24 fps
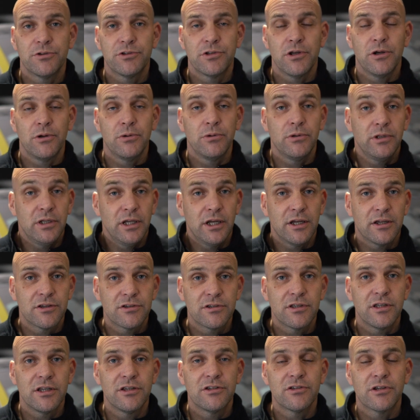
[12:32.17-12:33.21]
So
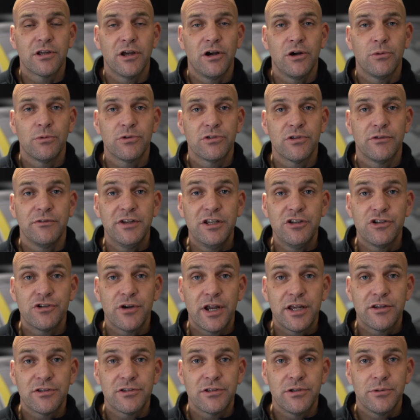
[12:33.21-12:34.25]
yes, this car was of
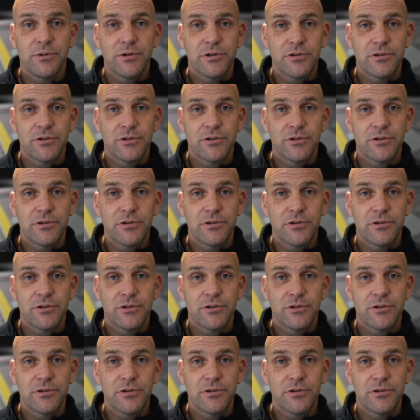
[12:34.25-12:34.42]
interest to